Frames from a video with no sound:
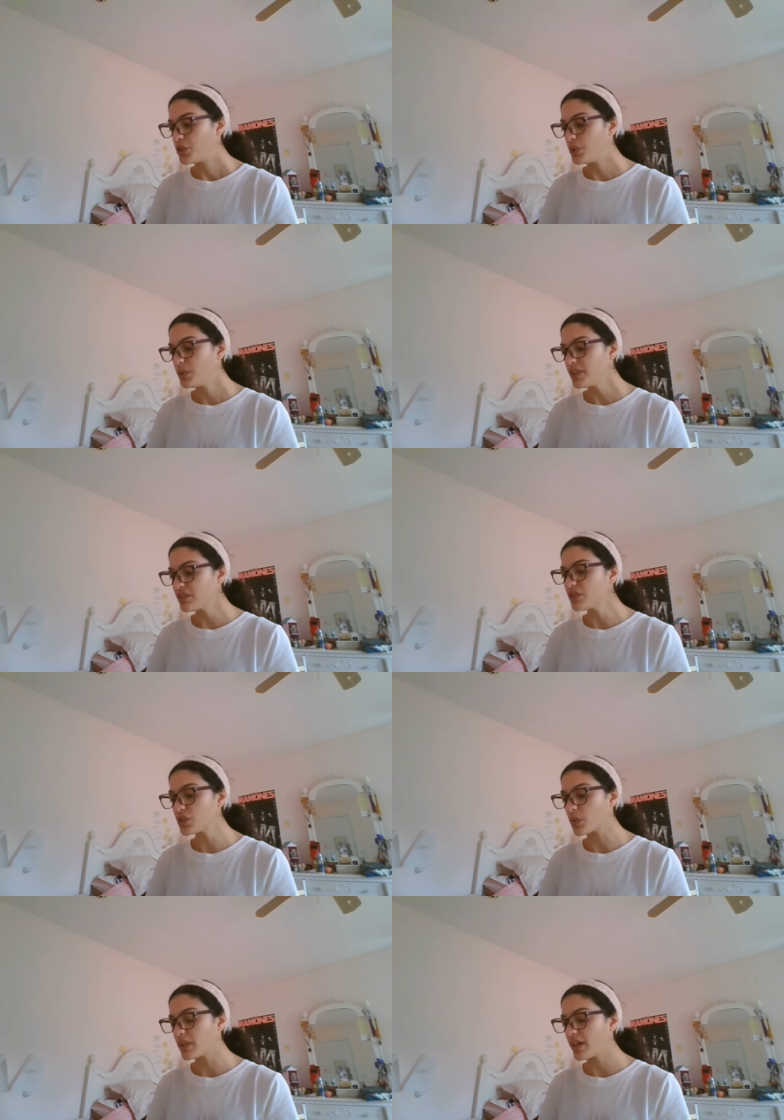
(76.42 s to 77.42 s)
Dune is the
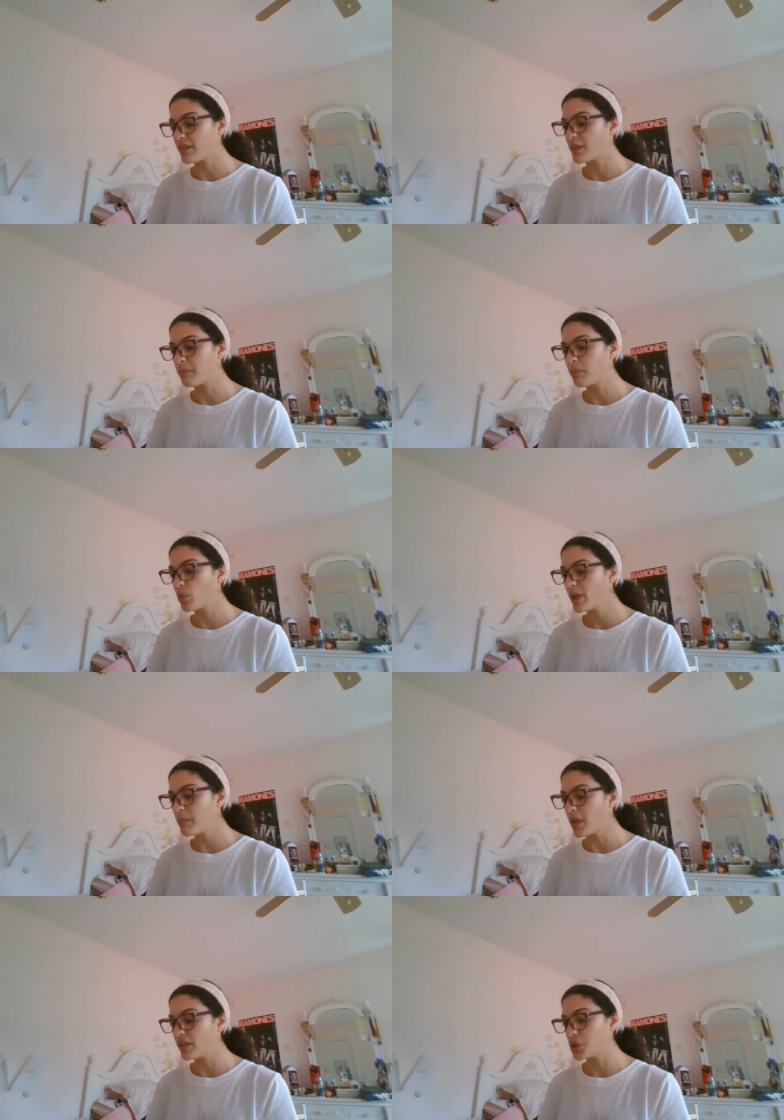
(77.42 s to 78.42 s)
story of the boy
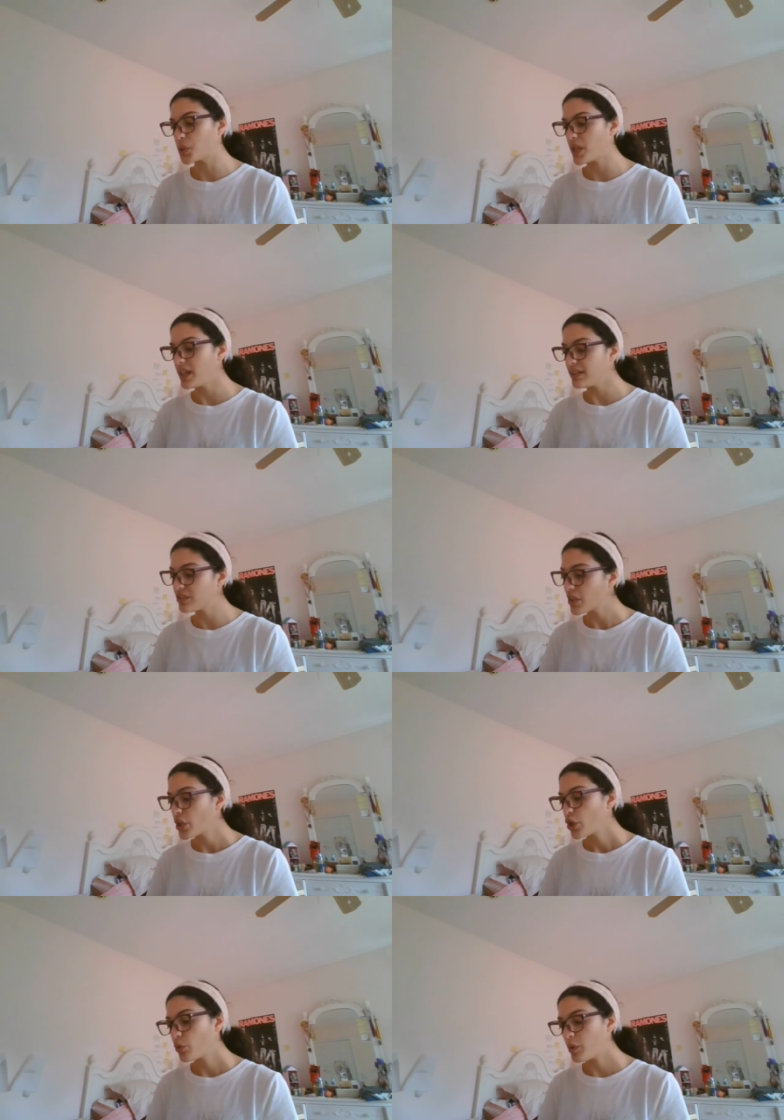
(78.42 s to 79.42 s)
Paul Atreides,
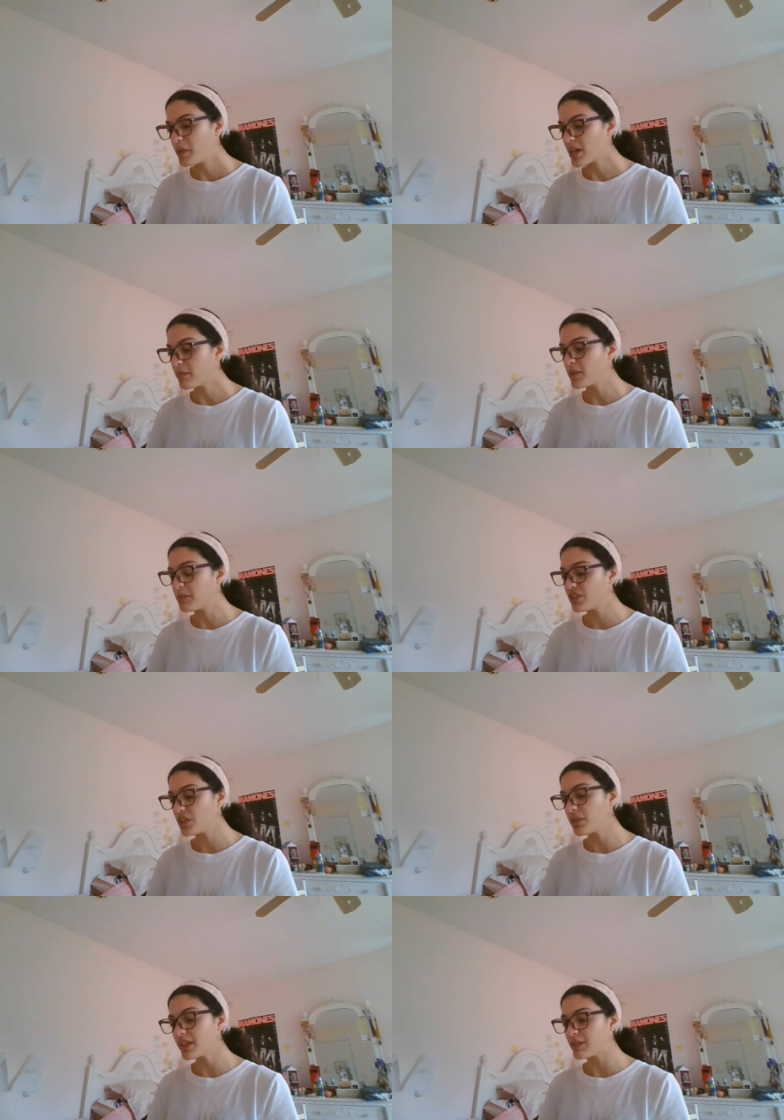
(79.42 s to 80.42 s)
who would become the
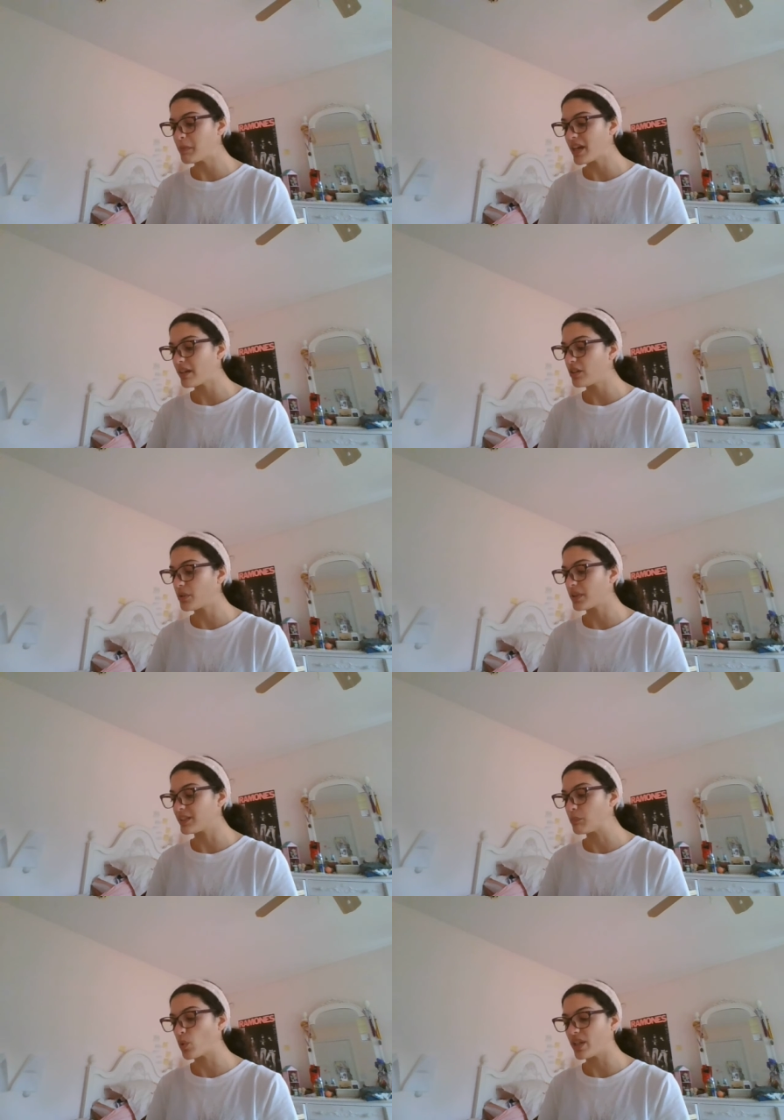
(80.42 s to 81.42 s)
mysterious man known
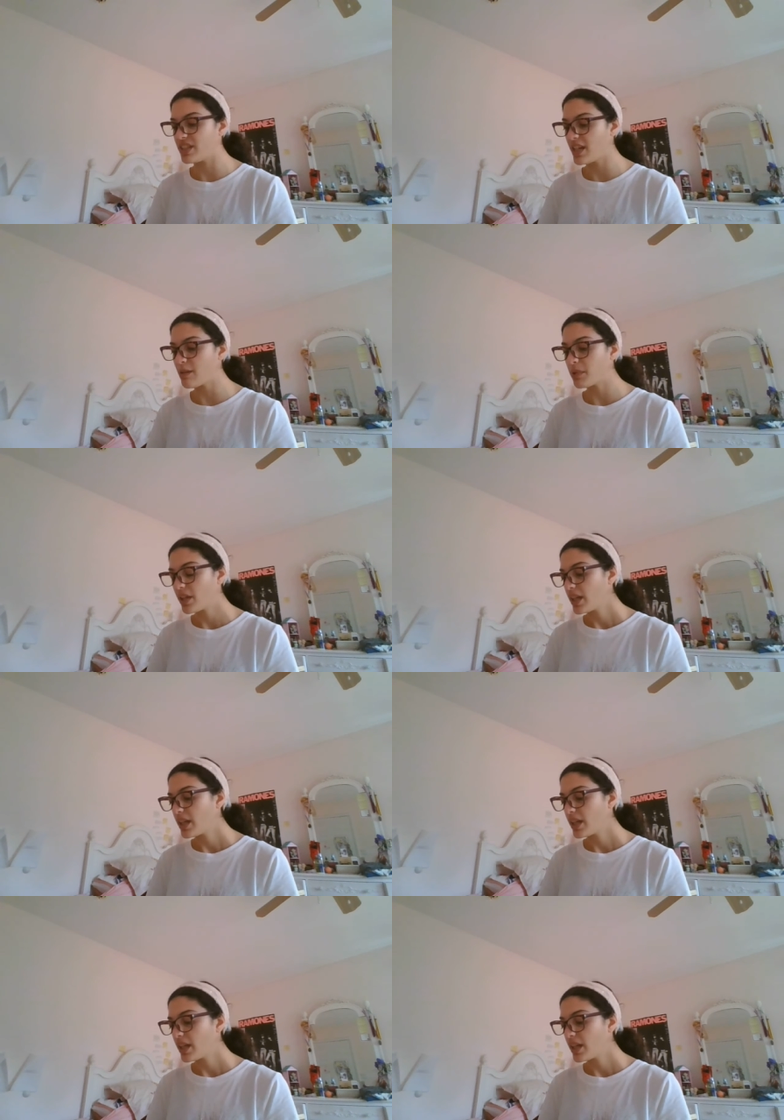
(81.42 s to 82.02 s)
as Muad'Dib.